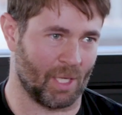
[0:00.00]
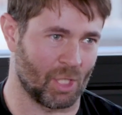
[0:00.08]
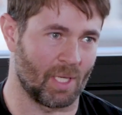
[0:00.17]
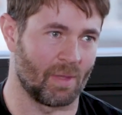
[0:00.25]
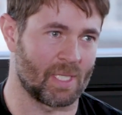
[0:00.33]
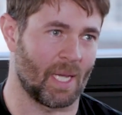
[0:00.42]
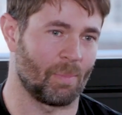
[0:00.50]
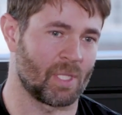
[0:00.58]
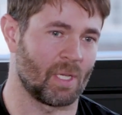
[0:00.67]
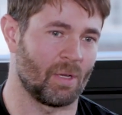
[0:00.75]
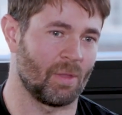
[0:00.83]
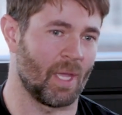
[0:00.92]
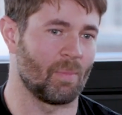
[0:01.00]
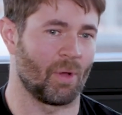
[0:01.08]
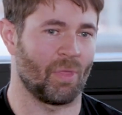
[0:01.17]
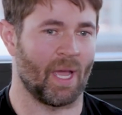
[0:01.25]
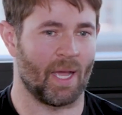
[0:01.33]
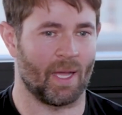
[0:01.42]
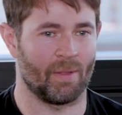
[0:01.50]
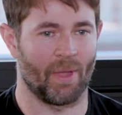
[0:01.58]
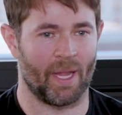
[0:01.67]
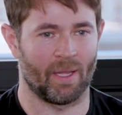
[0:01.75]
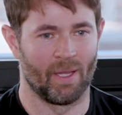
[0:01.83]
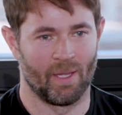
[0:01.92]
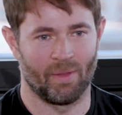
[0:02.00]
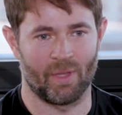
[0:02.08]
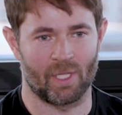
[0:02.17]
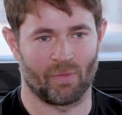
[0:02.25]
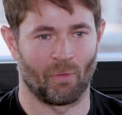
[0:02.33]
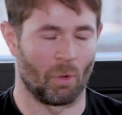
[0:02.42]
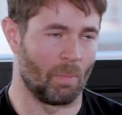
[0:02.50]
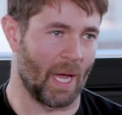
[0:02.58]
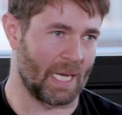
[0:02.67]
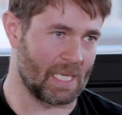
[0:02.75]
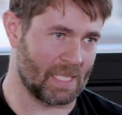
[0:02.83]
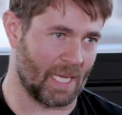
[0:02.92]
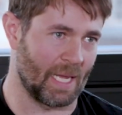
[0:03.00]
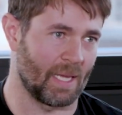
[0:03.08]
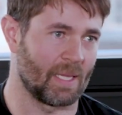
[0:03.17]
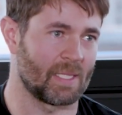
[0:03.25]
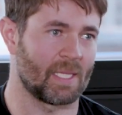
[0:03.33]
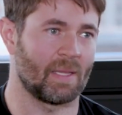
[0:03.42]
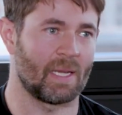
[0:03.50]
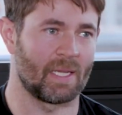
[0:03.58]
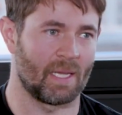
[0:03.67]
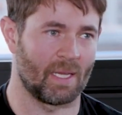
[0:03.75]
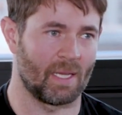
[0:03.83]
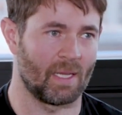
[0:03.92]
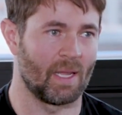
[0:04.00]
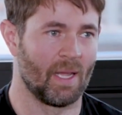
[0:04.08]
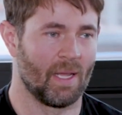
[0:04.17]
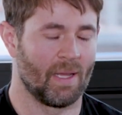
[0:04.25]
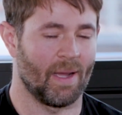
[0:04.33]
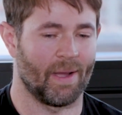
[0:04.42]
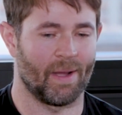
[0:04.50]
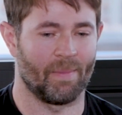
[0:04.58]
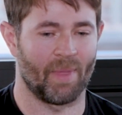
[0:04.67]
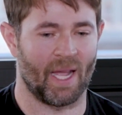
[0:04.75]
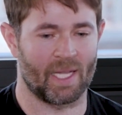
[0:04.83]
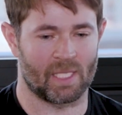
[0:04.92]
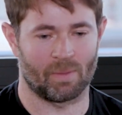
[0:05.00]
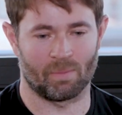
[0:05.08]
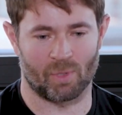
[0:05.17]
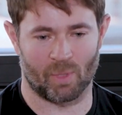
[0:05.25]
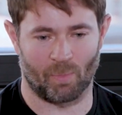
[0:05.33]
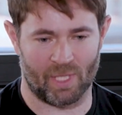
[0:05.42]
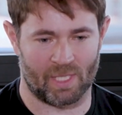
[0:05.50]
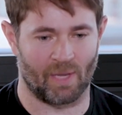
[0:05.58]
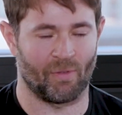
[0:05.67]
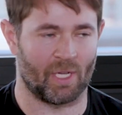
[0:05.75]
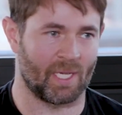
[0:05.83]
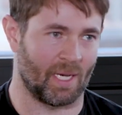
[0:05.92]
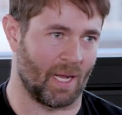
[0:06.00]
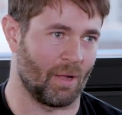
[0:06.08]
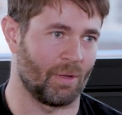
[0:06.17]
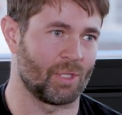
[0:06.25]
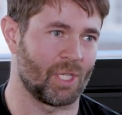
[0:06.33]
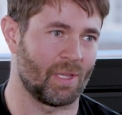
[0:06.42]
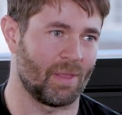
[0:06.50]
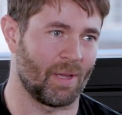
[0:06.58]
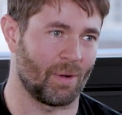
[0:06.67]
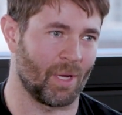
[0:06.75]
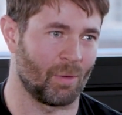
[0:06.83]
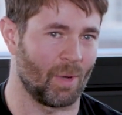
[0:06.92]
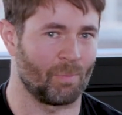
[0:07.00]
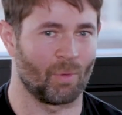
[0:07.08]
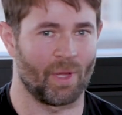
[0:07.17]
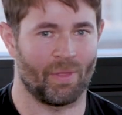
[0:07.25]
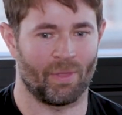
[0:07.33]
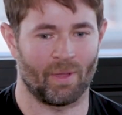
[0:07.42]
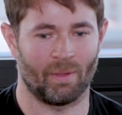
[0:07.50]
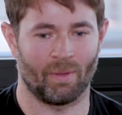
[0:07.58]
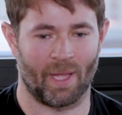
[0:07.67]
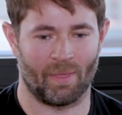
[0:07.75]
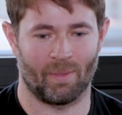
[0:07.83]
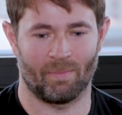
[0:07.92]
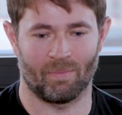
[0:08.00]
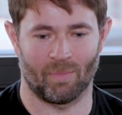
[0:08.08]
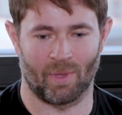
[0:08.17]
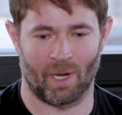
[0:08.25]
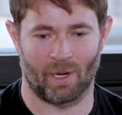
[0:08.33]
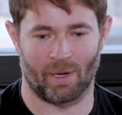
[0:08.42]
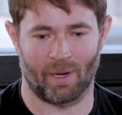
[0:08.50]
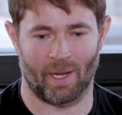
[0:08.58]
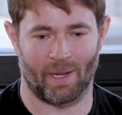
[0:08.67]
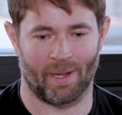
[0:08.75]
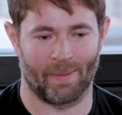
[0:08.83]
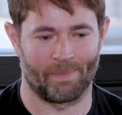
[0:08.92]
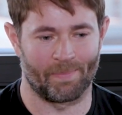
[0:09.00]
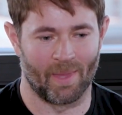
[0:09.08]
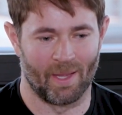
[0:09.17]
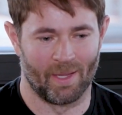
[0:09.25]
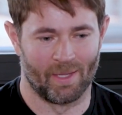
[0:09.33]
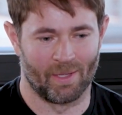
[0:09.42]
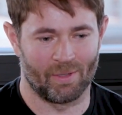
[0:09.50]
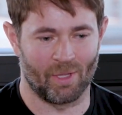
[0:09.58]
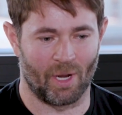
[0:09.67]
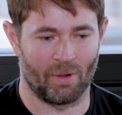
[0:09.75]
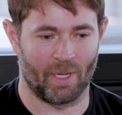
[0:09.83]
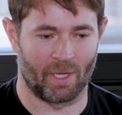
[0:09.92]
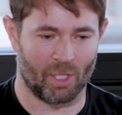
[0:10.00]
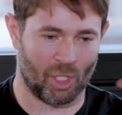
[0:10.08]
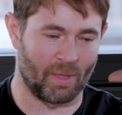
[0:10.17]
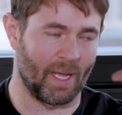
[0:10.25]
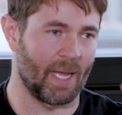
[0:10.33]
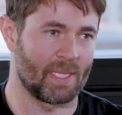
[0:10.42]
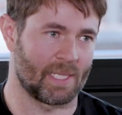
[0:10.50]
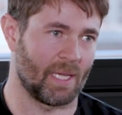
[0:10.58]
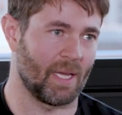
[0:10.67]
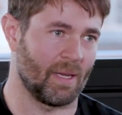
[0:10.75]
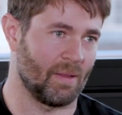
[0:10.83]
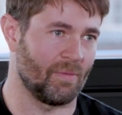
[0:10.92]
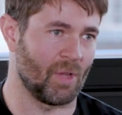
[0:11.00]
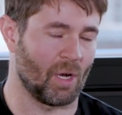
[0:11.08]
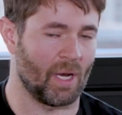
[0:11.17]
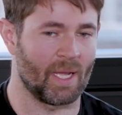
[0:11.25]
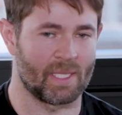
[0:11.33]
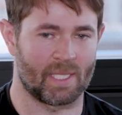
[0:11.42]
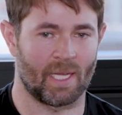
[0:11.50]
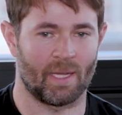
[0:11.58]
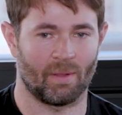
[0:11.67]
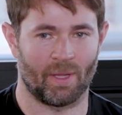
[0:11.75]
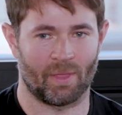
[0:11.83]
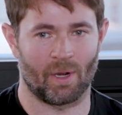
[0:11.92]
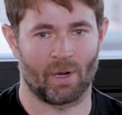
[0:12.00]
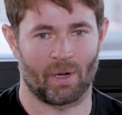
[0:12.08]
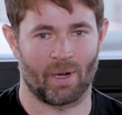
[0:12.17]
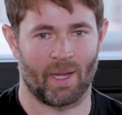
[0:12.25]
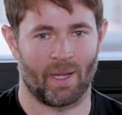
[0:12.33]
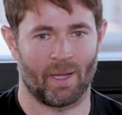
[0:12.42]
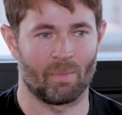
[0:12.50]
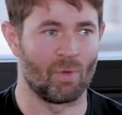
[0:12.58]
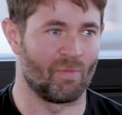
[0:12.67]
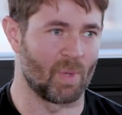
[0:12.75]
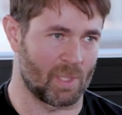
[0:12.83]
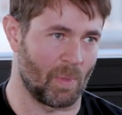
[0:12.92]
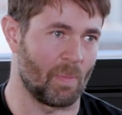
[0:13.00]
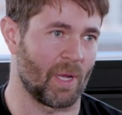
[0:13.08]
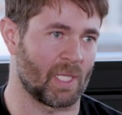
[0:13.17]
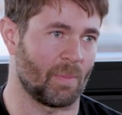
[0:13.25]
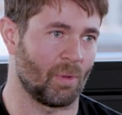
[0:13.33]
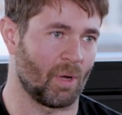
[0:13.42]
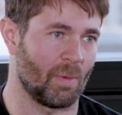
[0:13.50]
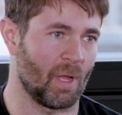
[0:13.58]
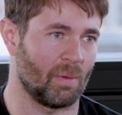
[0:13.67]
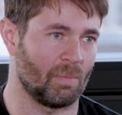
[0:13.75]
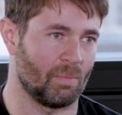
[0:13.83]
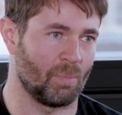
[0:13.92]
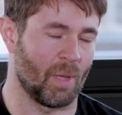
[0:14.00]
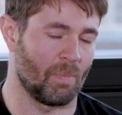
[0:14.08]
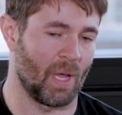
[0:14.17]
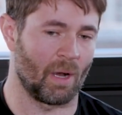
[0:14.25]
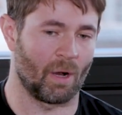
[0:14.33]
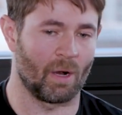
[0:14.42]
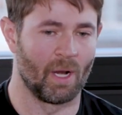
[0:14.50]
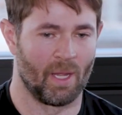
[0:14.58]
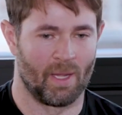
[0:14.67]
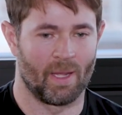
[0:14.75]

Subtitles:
actually did this episode, they both had like these full body scans that they did. They had some specific technology that they were equipped with that let their, in addition to the VR headset, let their movements be picked up a little bit better.